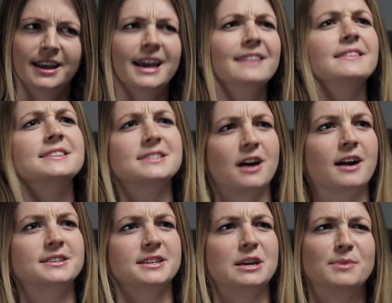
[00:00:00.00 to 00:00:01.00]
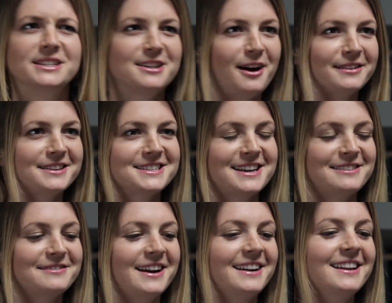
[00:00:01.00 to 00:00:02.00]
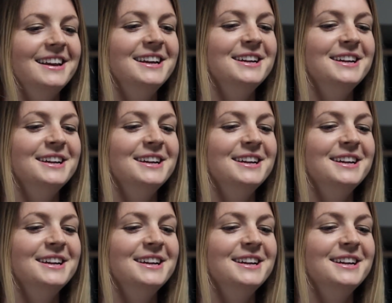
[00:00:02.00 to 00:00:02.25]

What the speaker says: And let's talk to him and talk this out, right?